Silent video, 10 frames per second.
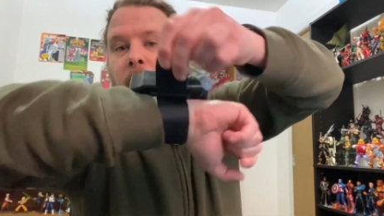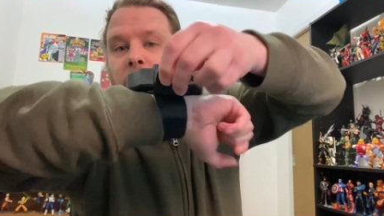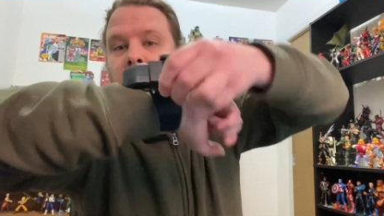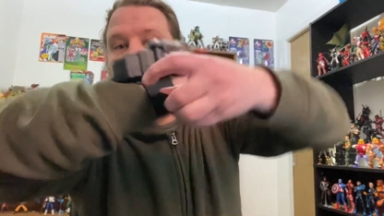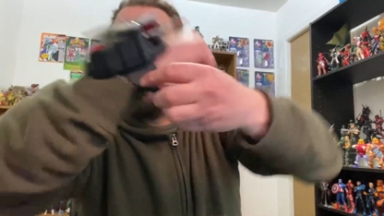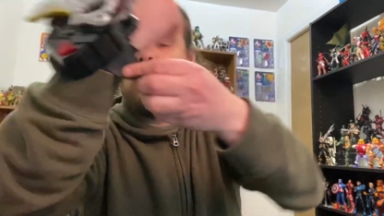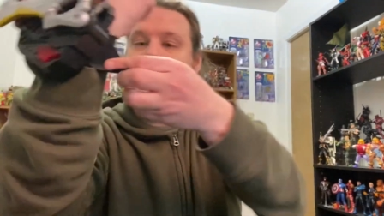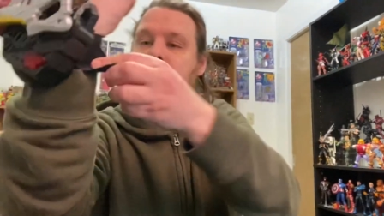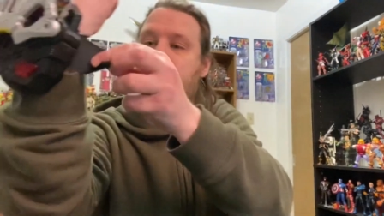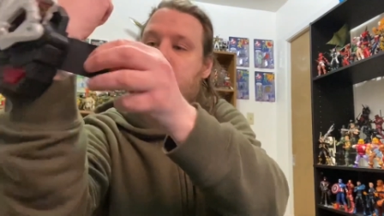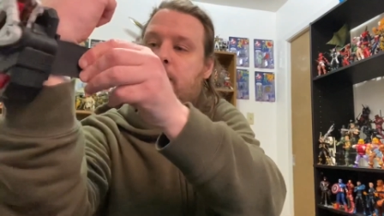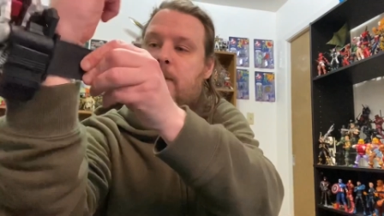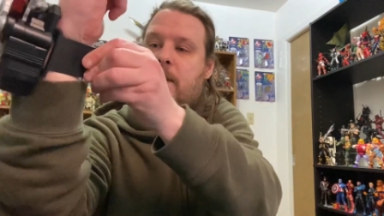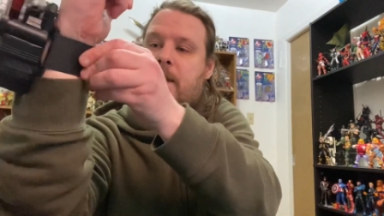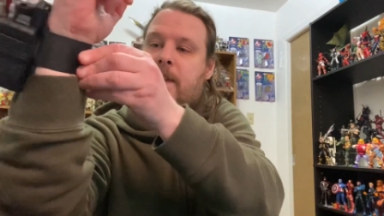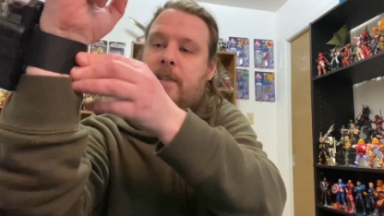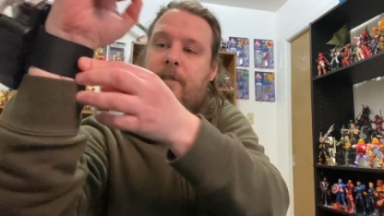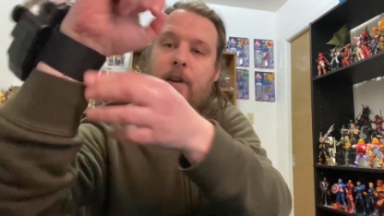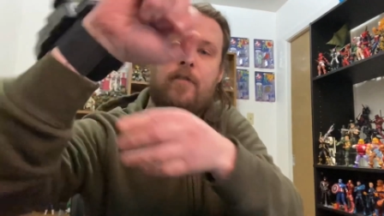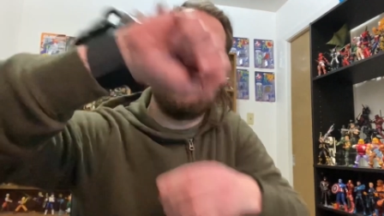And it does kind of hit the
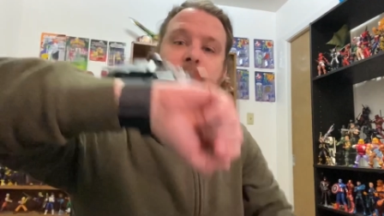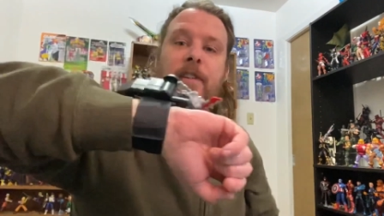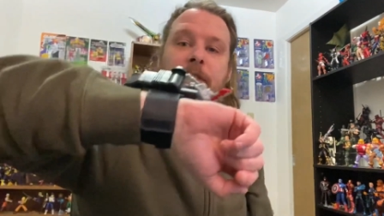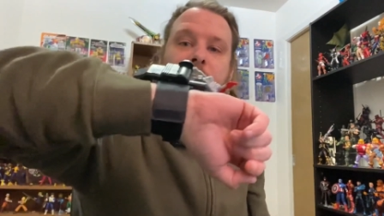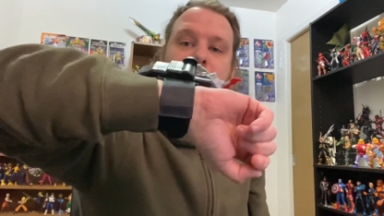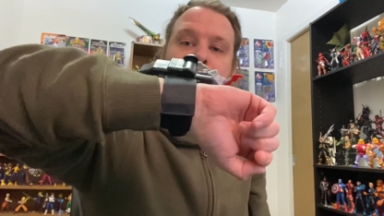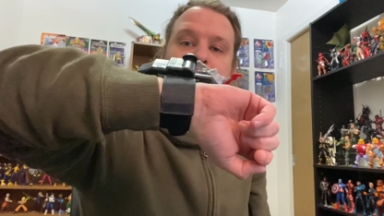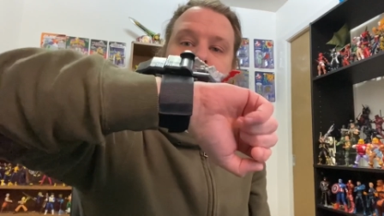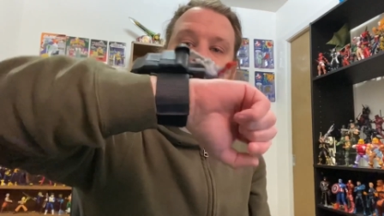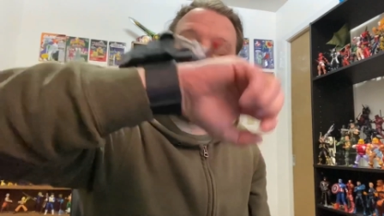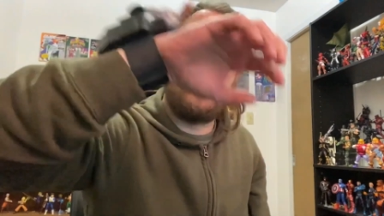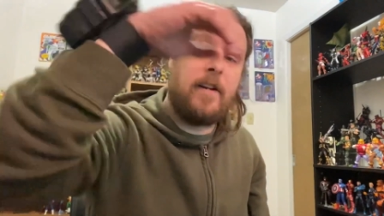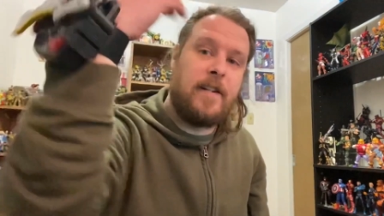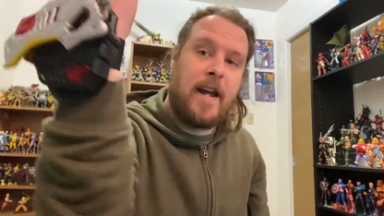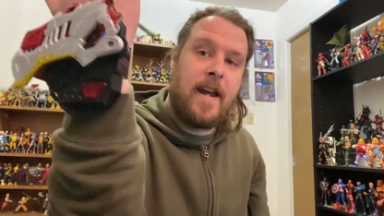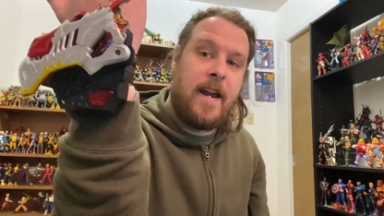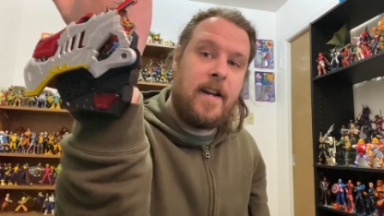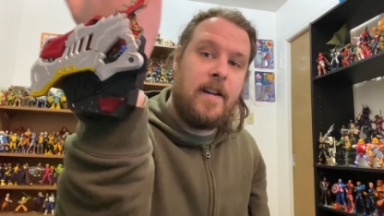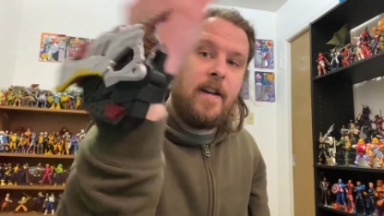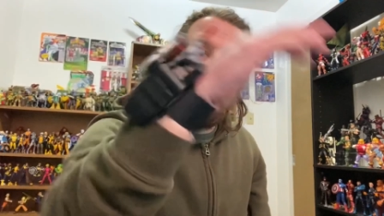Velcro and it's good, but it is very tight.
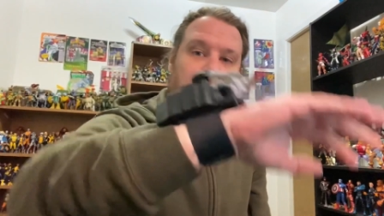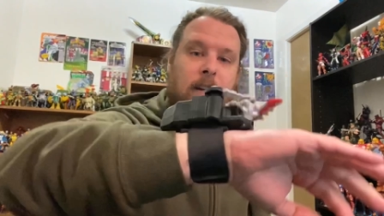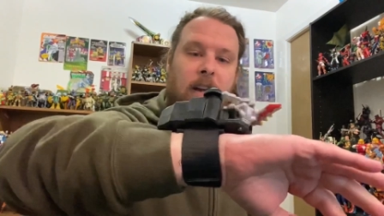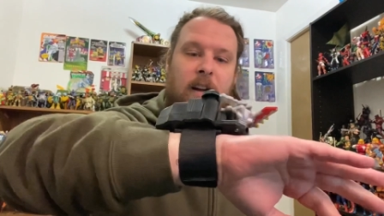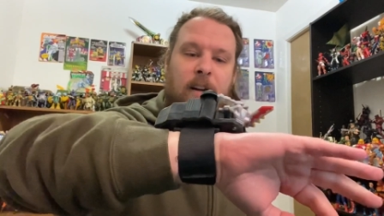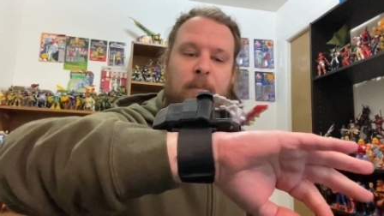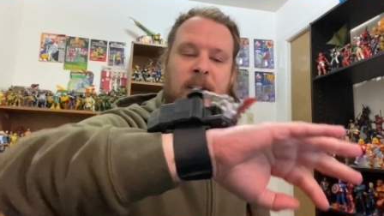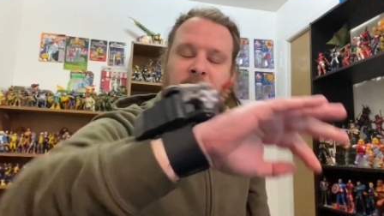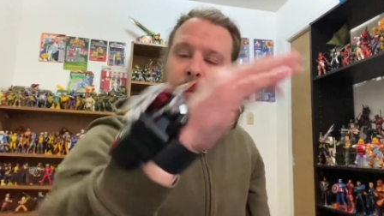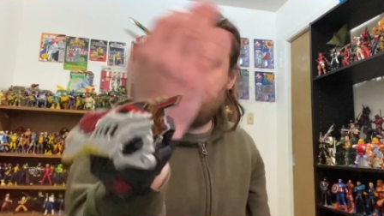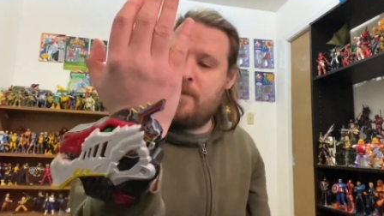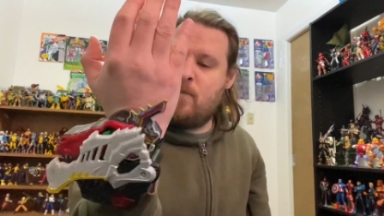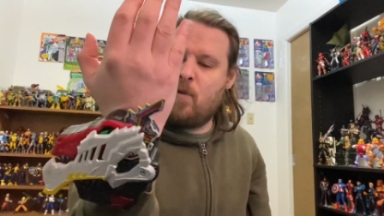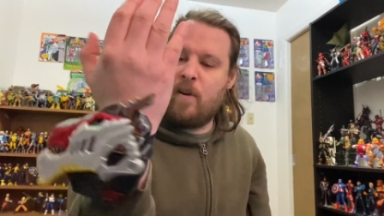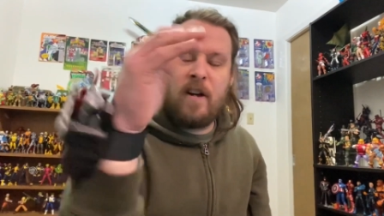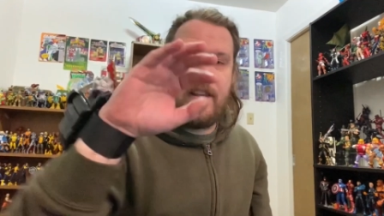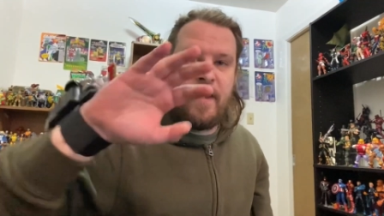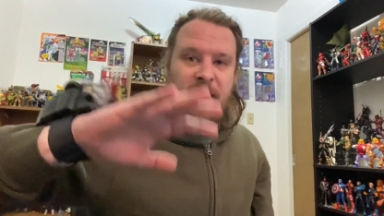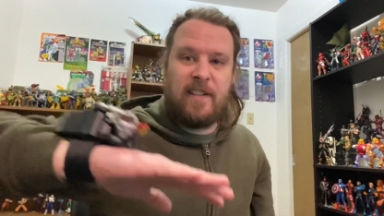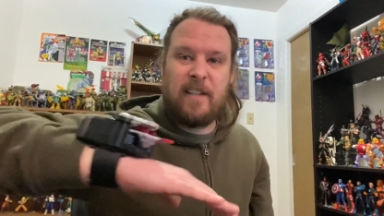It's definitely more, I
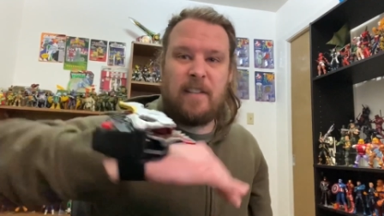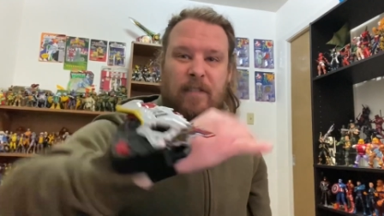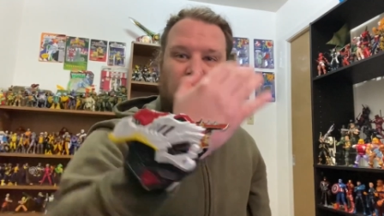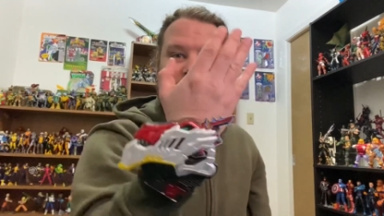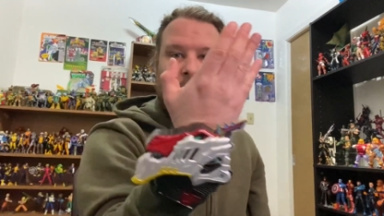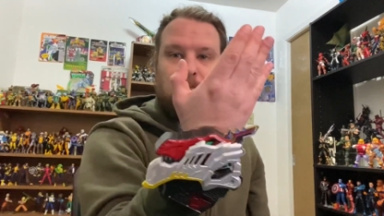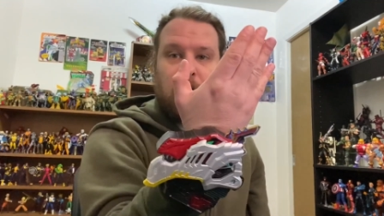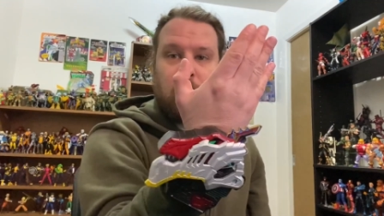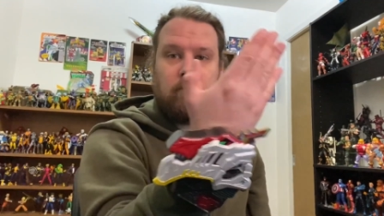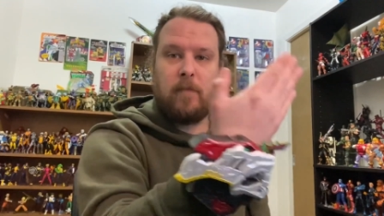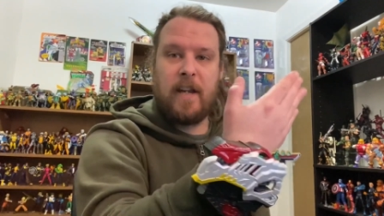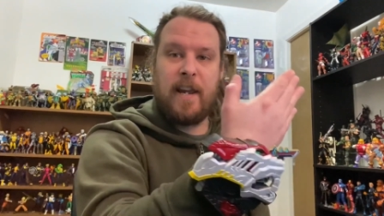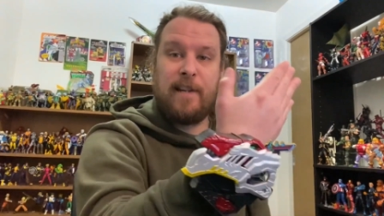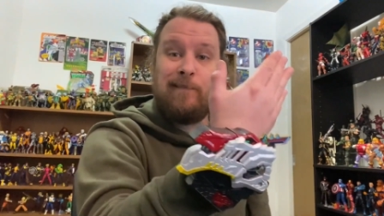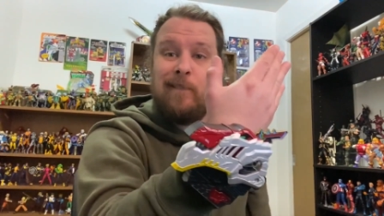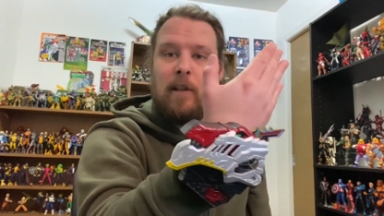think, intended for, you know, a kid.